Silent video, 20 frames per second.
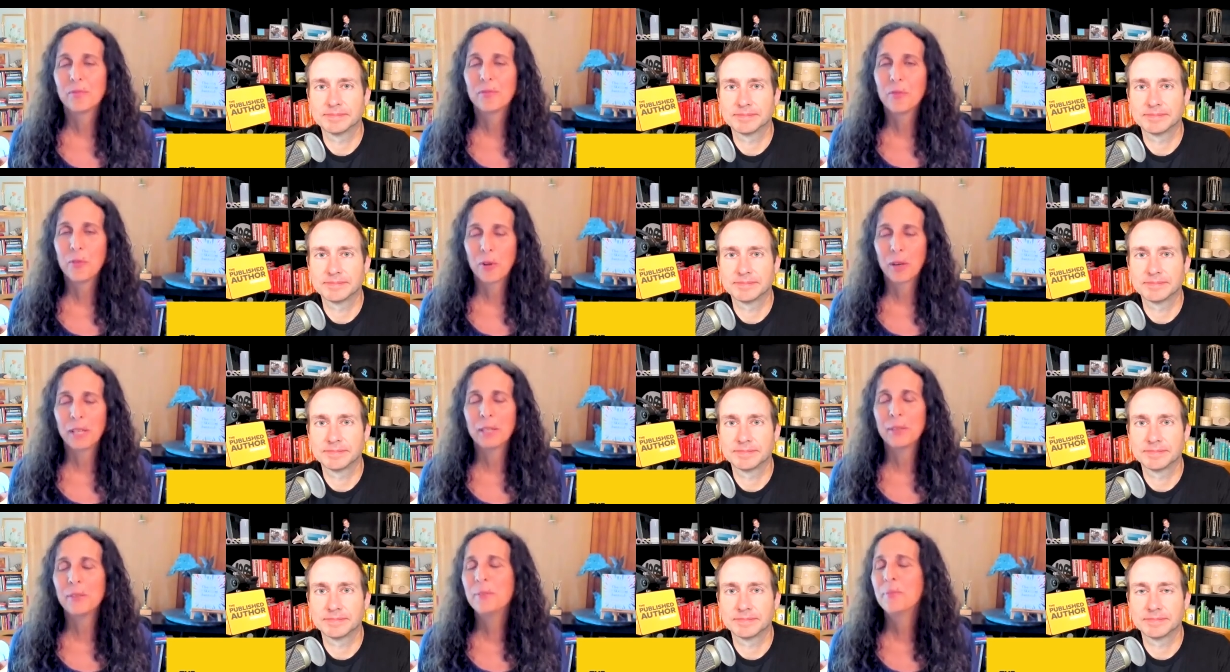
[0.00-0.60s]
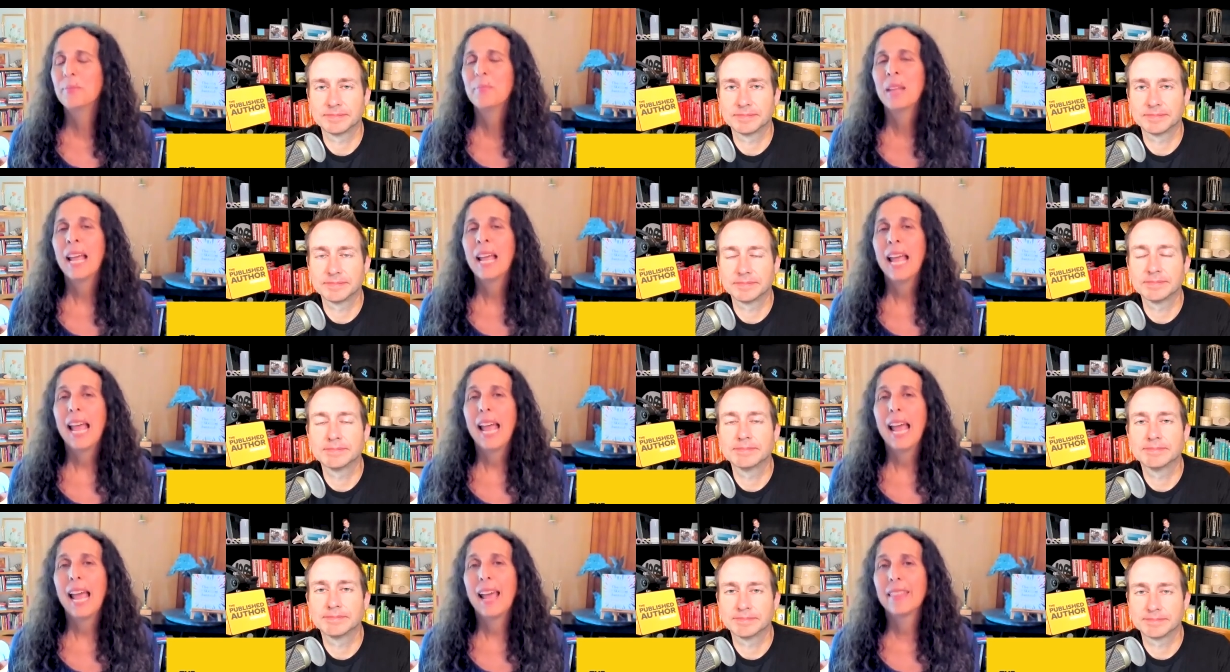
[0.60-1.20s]
Speaker 1: for you.
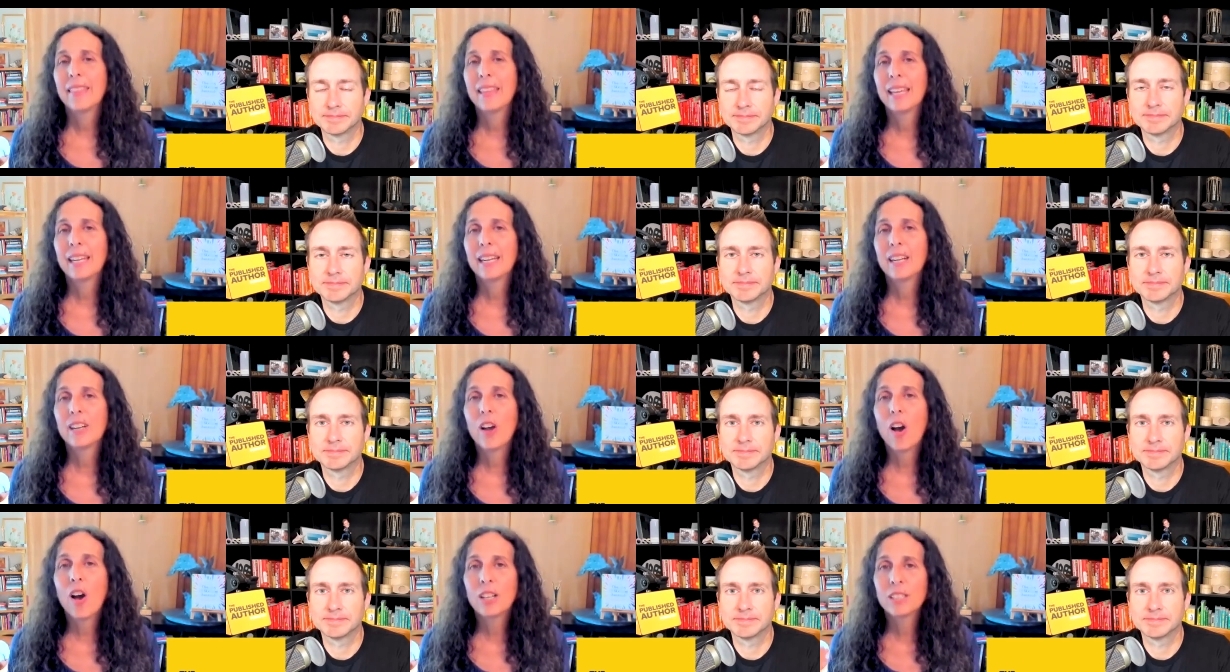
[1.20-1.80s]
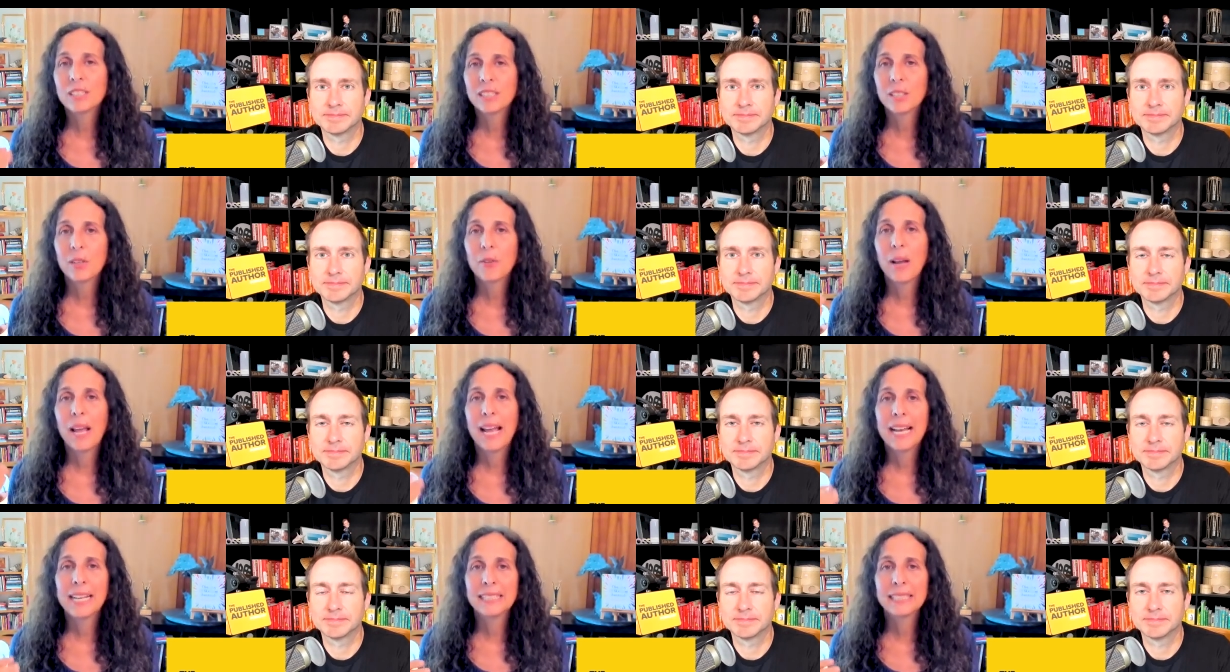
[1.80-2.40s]
And then it also
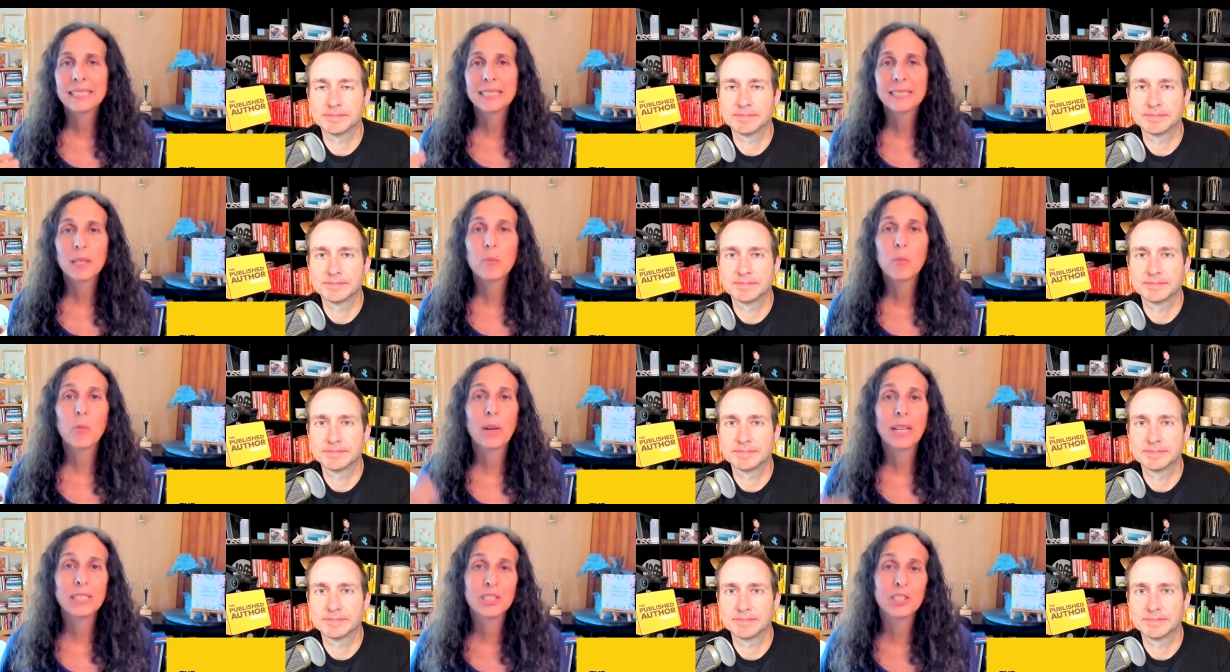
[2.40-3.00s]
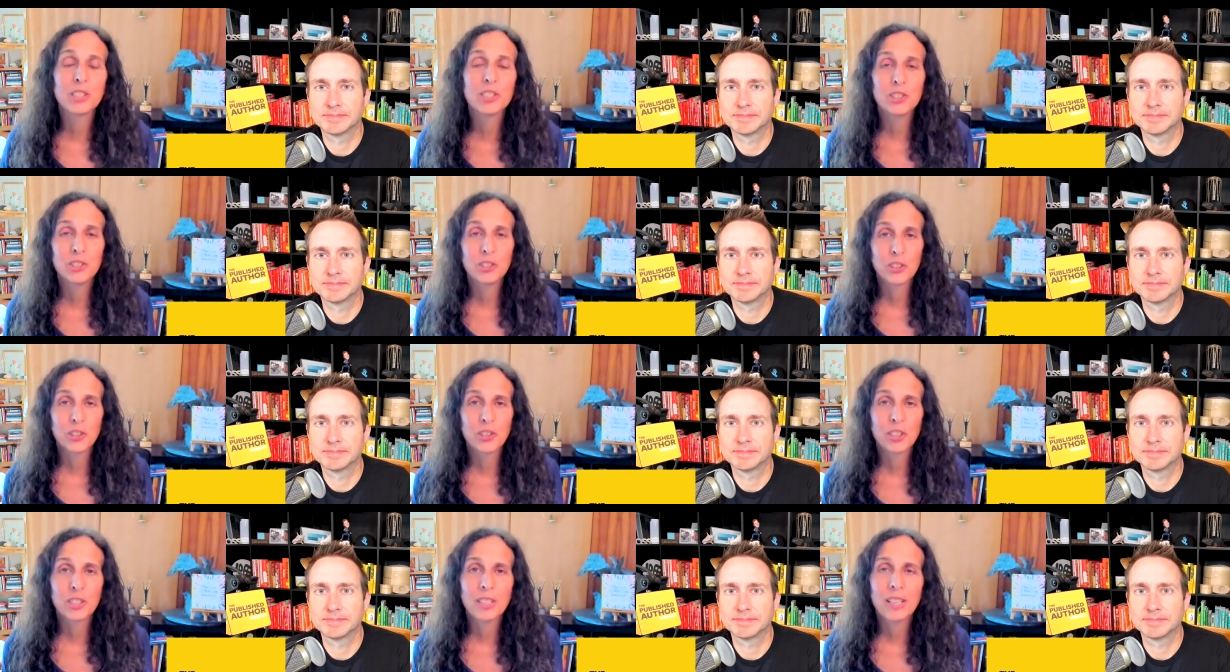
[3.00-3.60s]
has some ways to
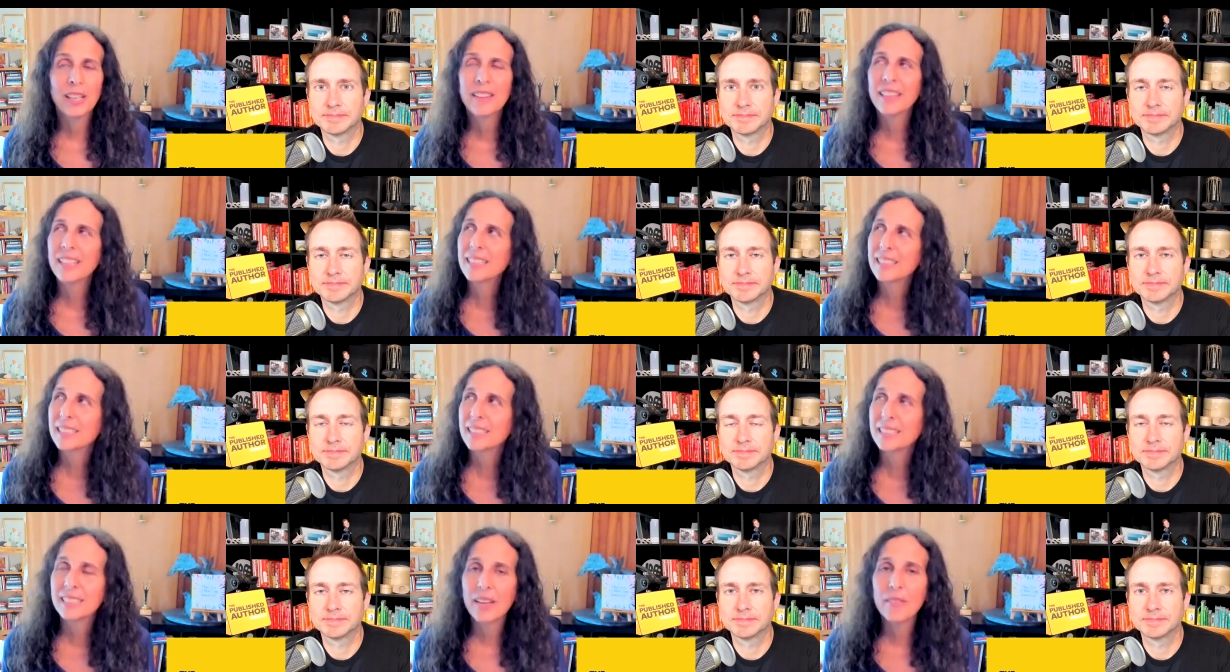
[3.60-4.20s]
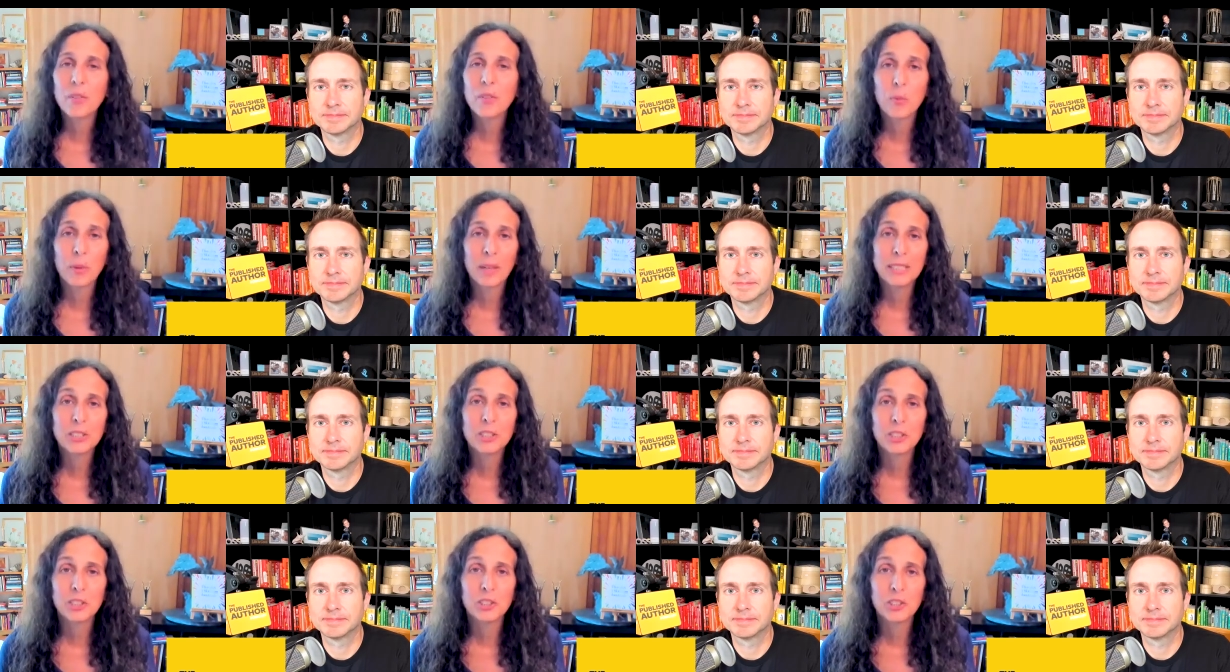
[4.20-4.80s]
journal. I think it's seven
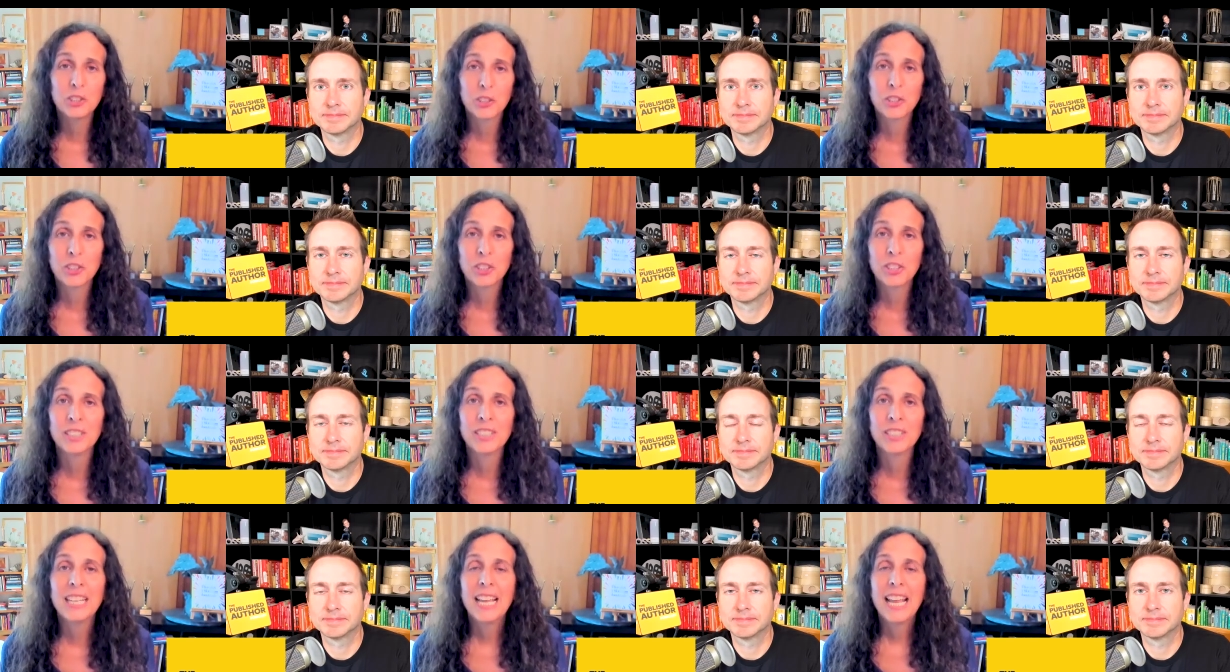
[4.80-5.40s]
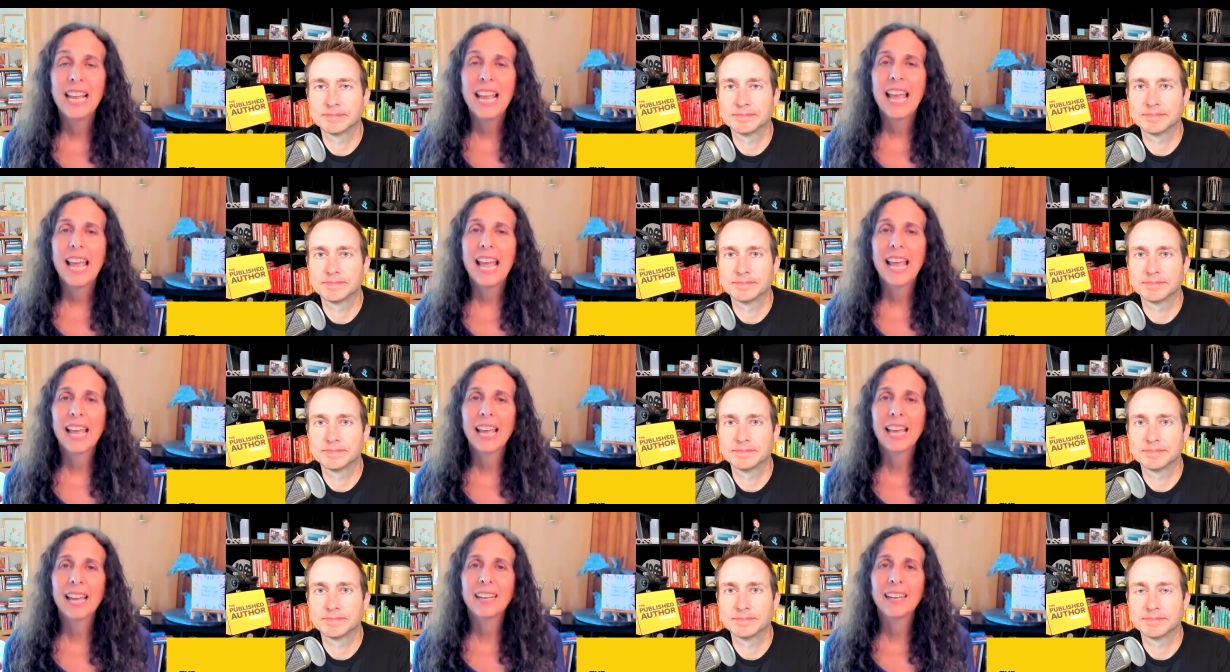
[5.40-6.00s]
ways to journal.
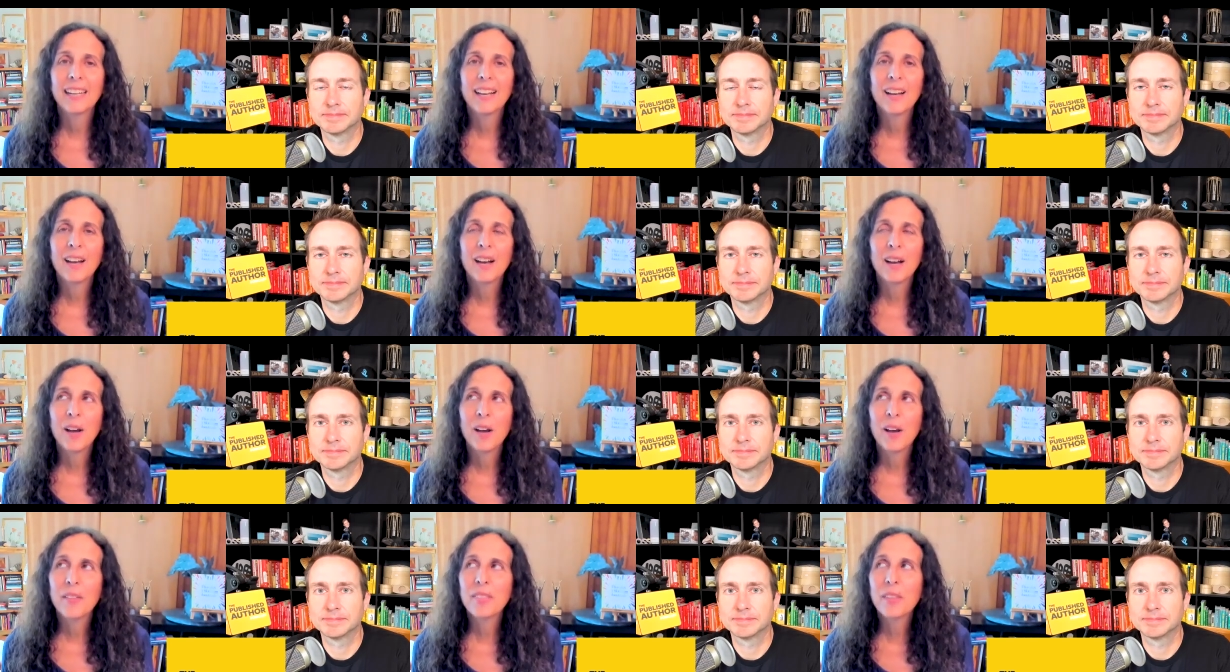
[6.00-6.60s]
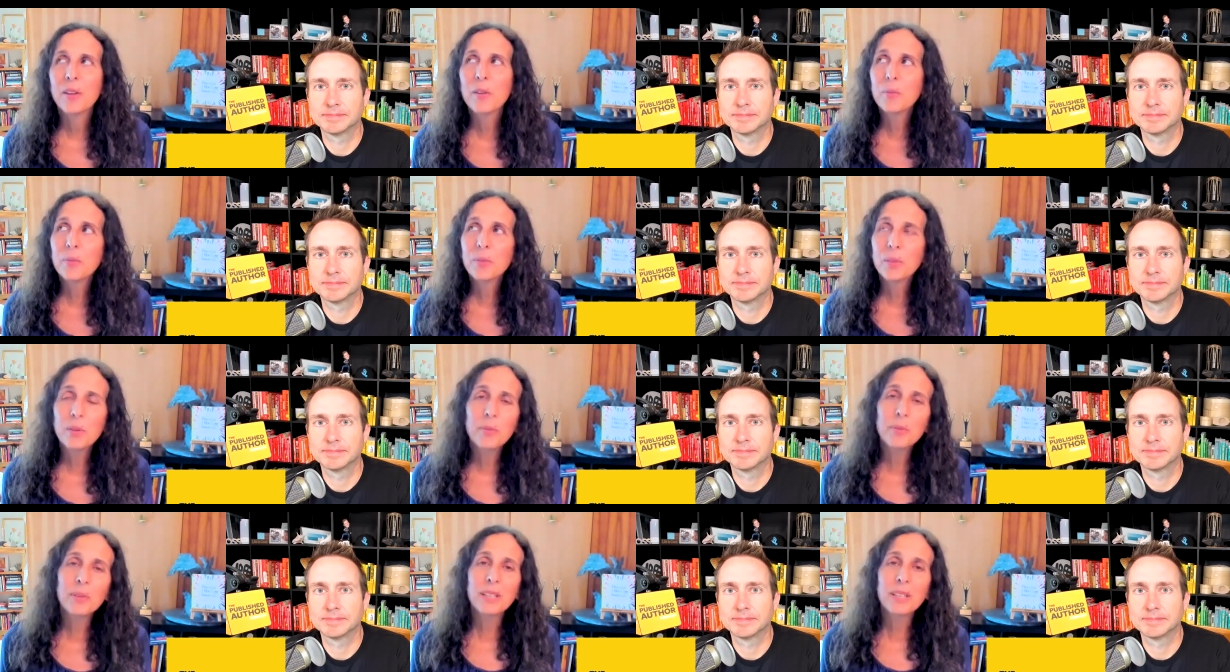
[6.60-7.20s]
And uh, they're,
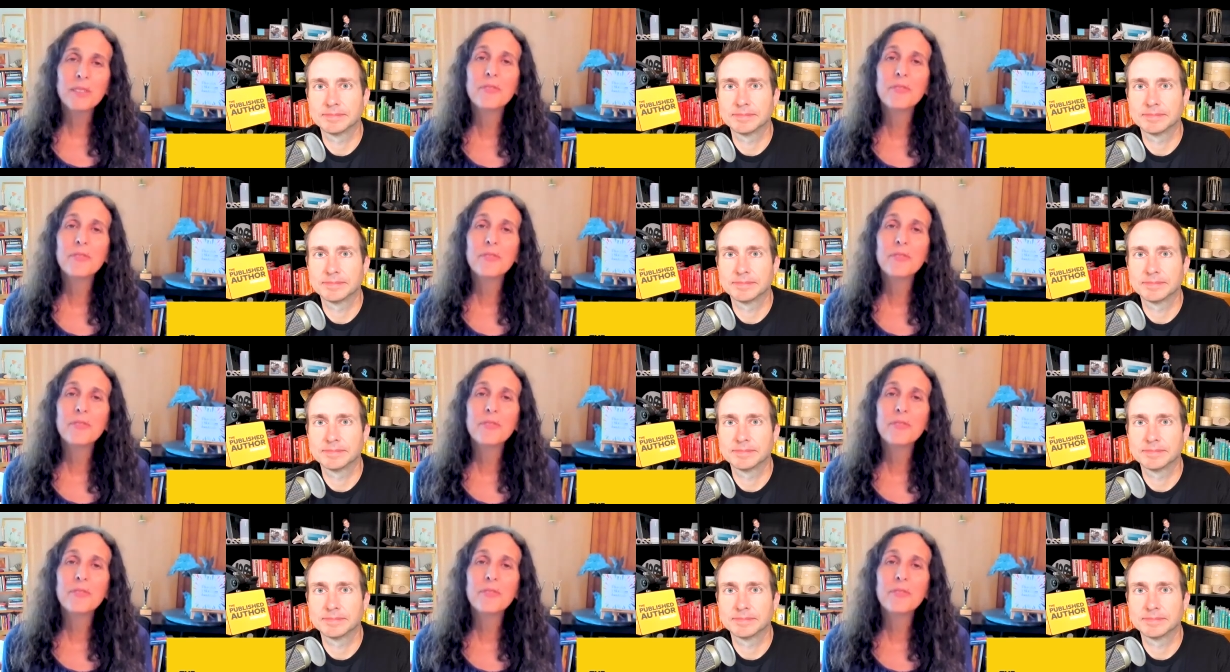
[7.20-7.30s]
they're really